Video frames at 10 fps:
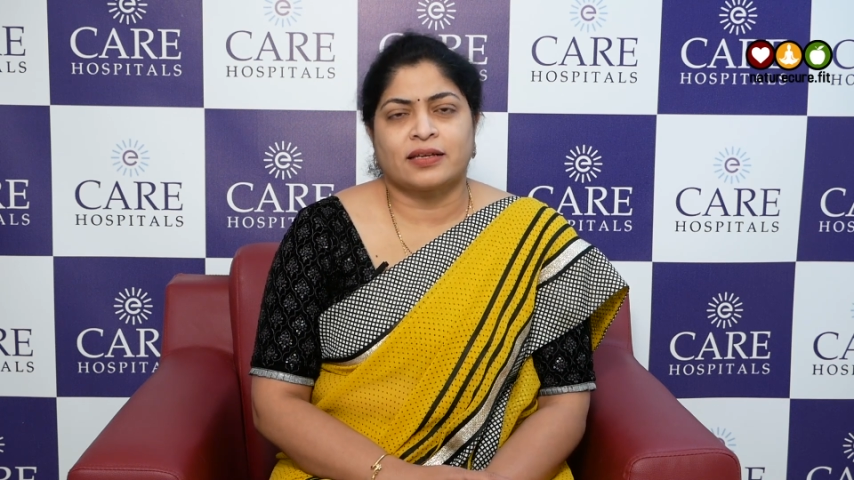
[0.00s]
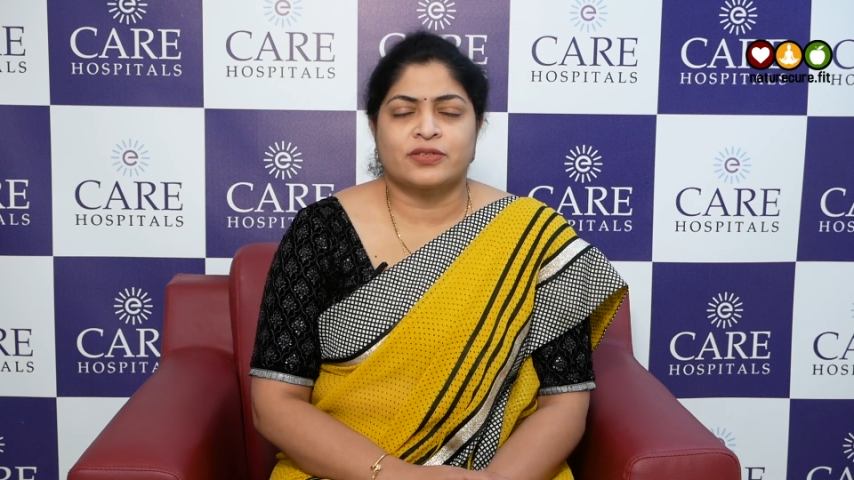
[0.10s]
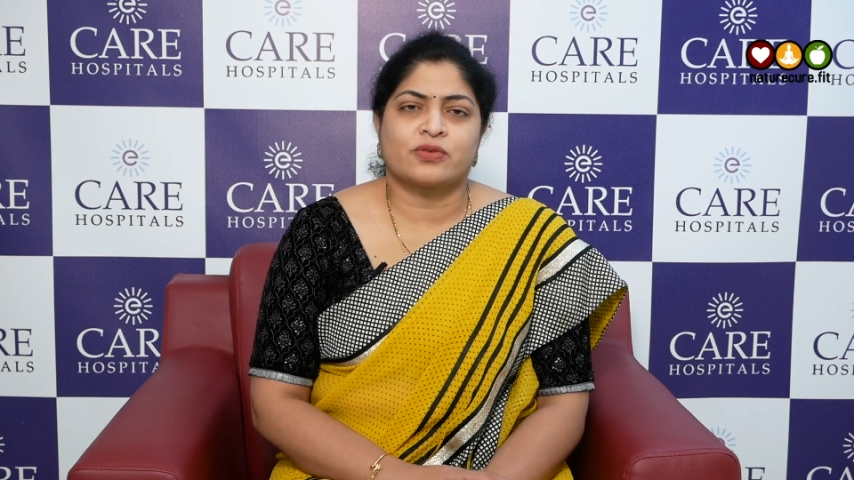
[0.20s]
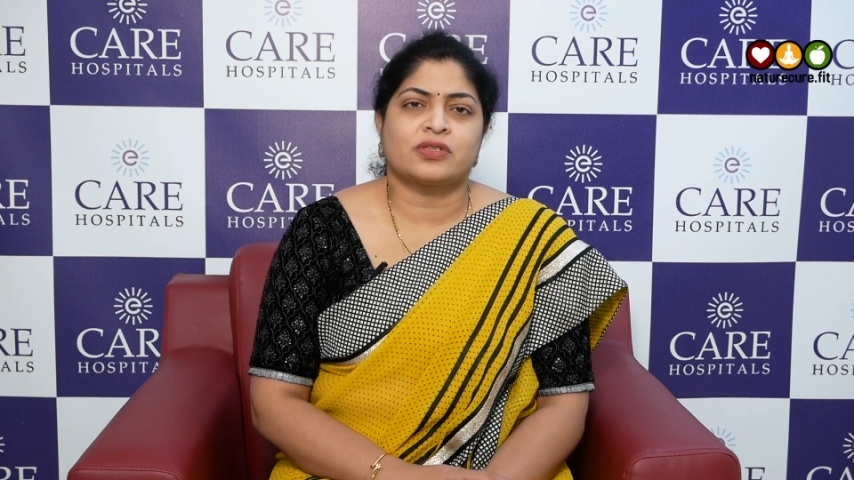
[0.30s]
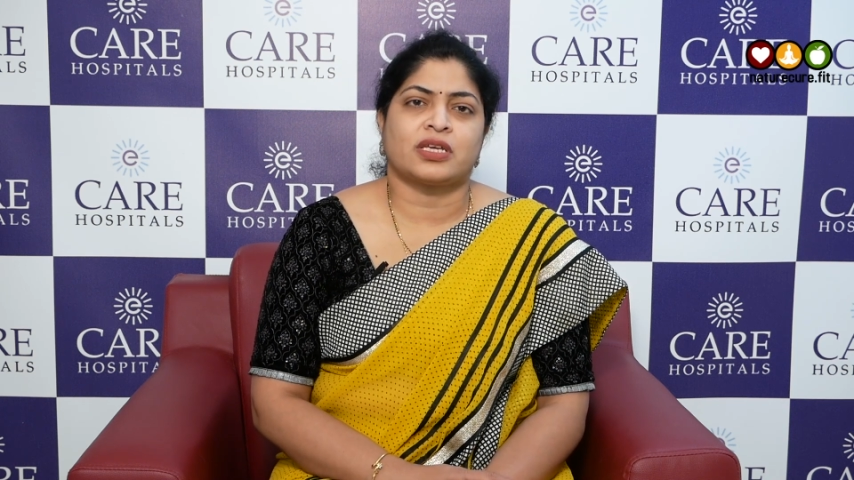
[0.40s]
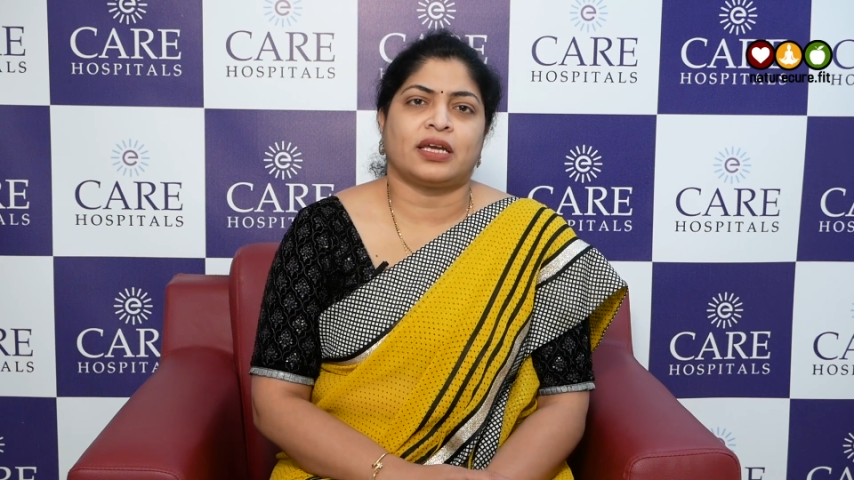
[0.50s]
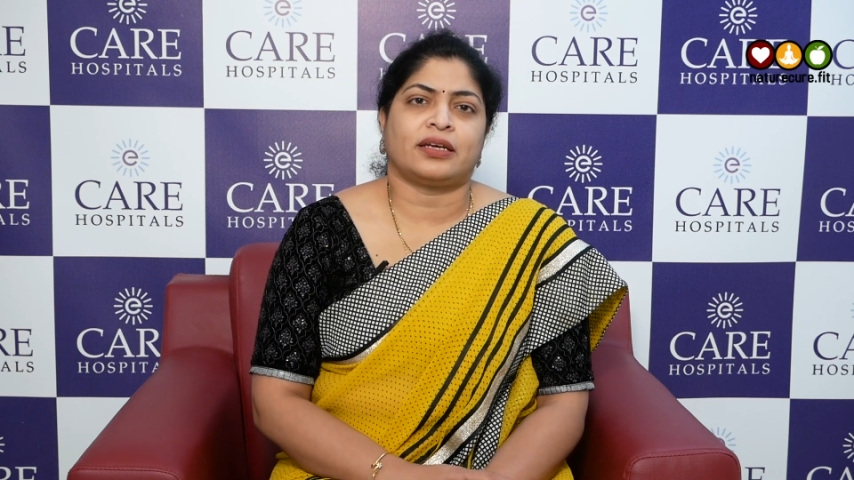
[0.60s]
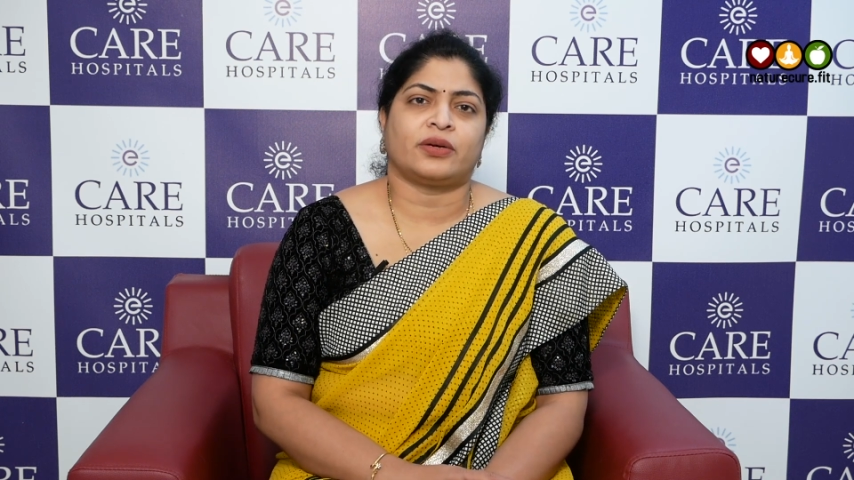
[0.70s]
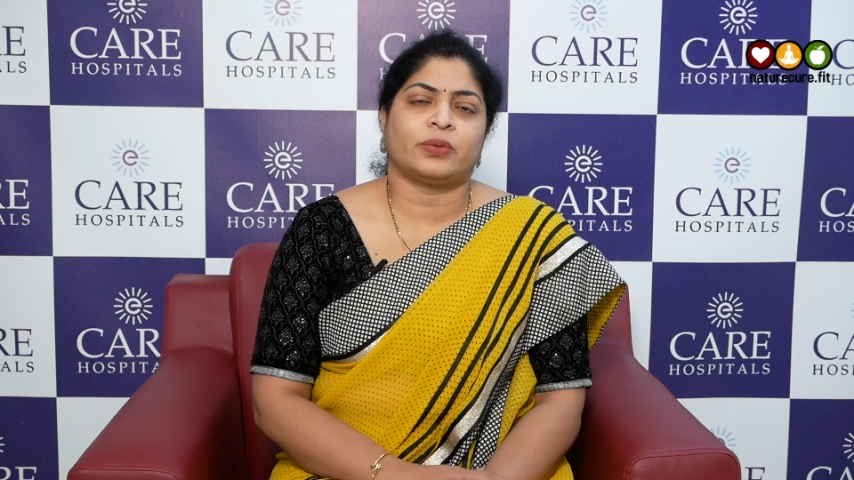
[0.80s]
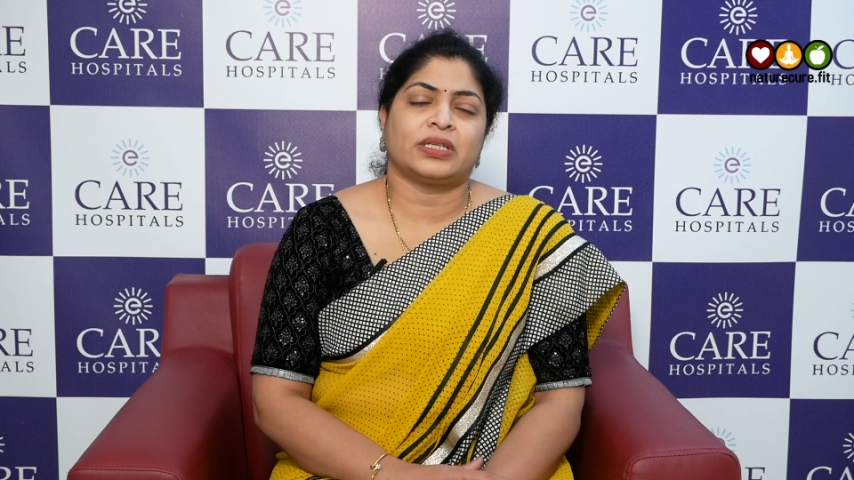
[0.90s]

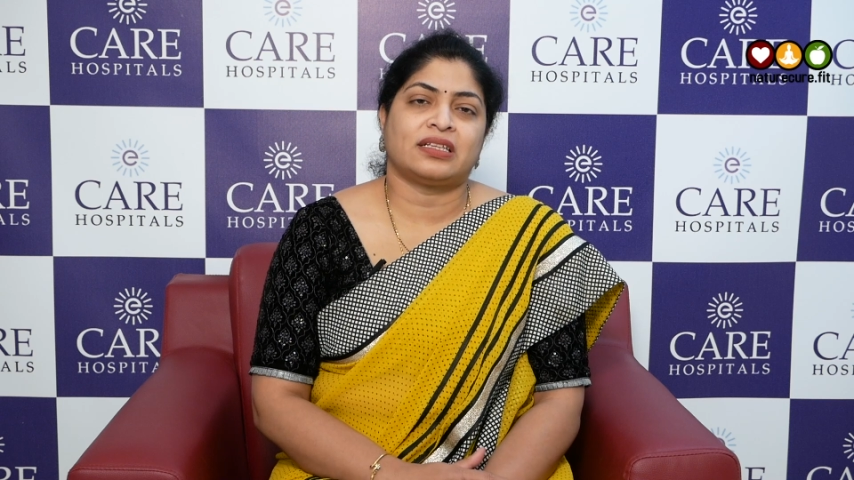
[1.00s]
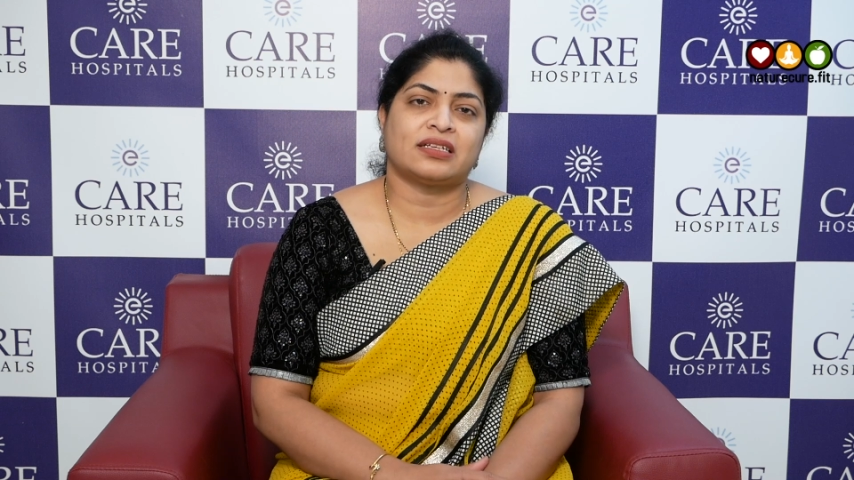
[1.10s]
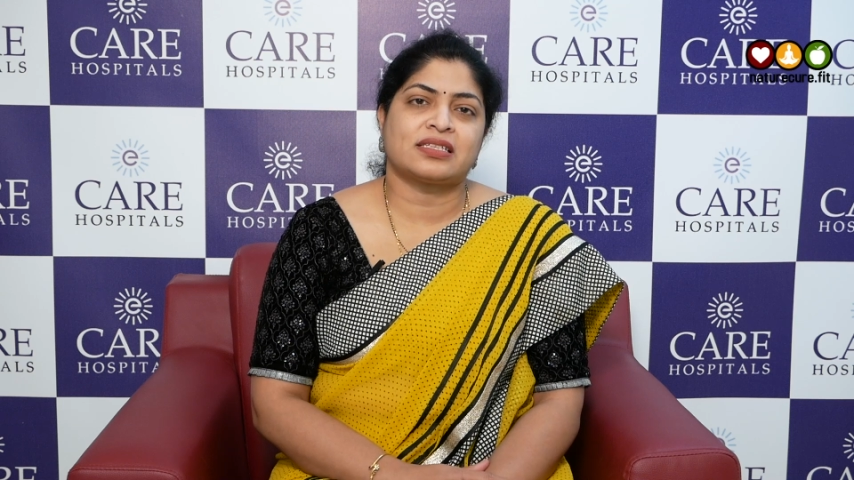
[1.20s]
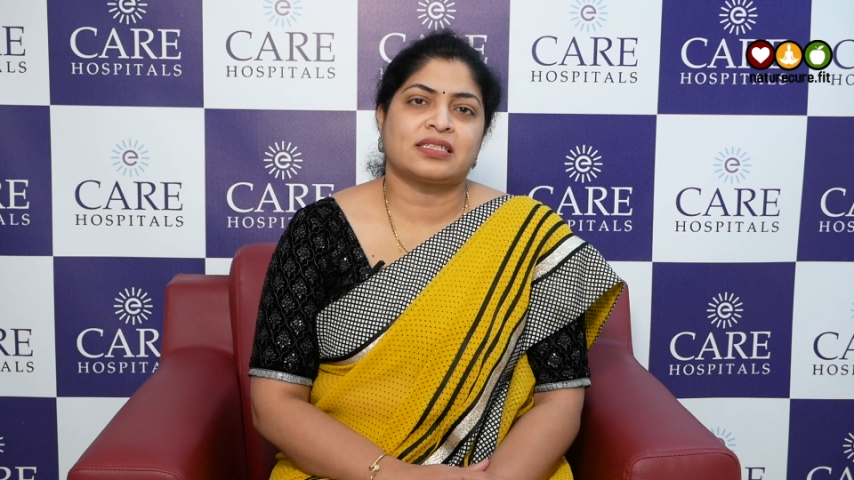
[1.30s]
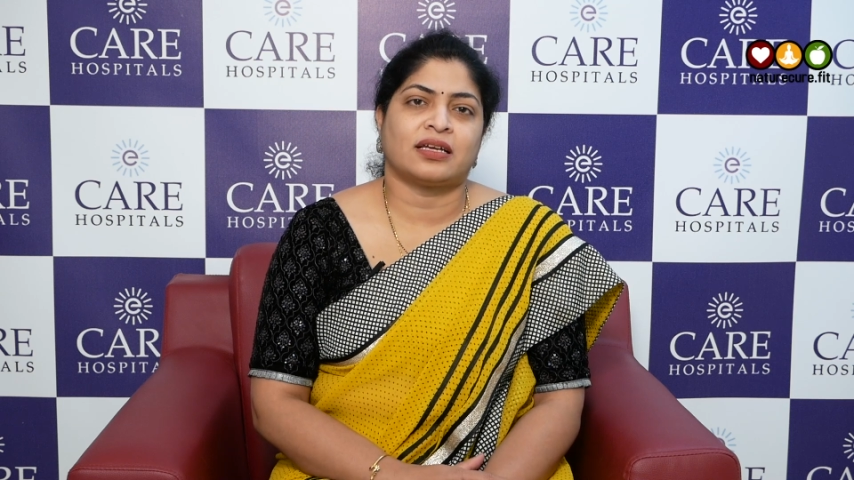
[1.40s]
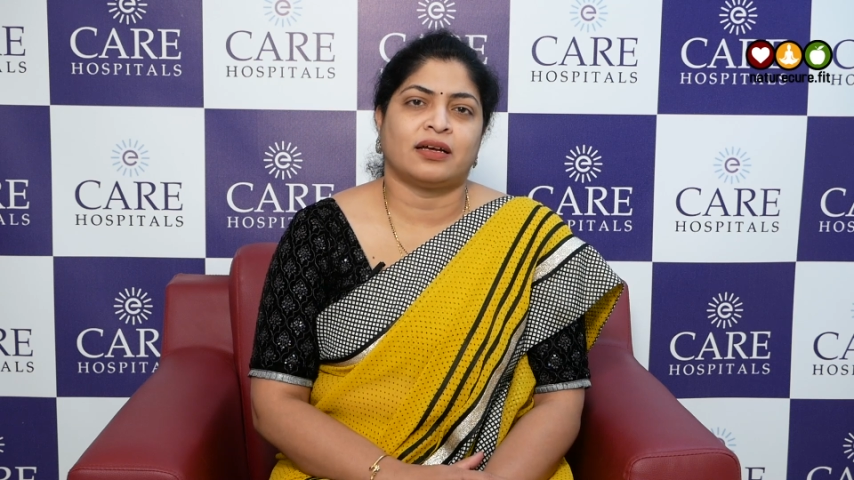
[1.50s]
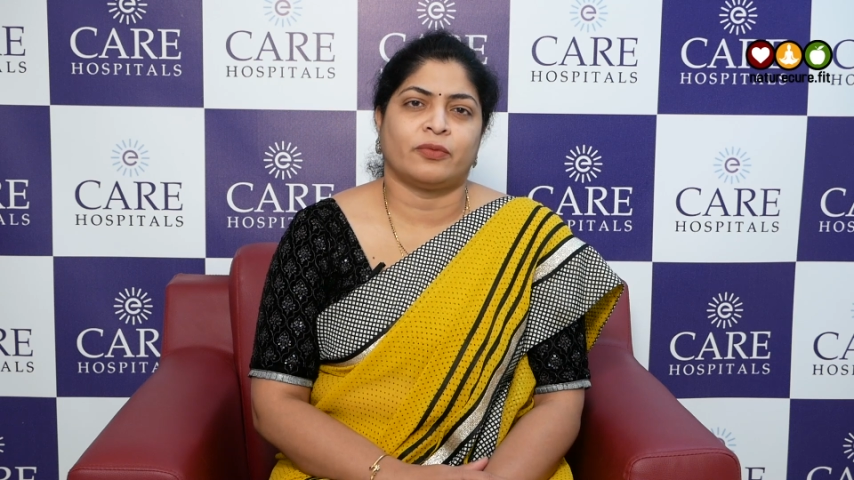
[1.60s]
associated with this,